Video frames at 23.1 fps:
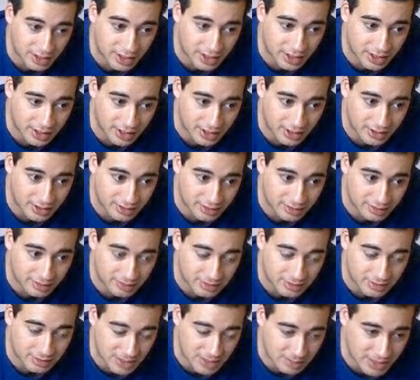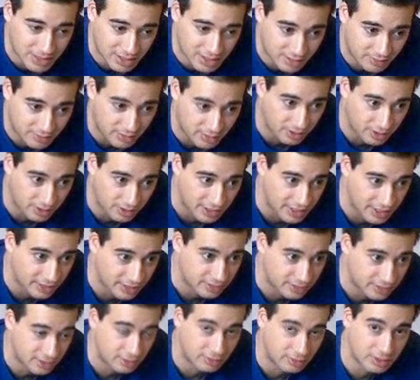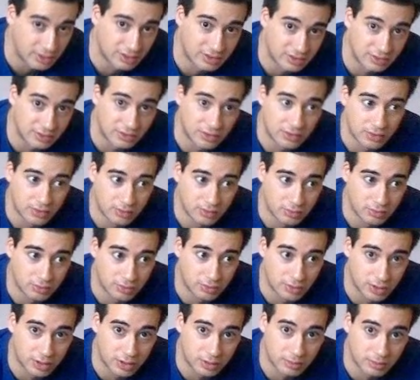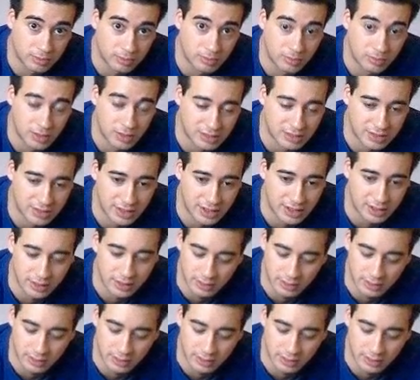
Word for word: And they may have all had their reasons for leaving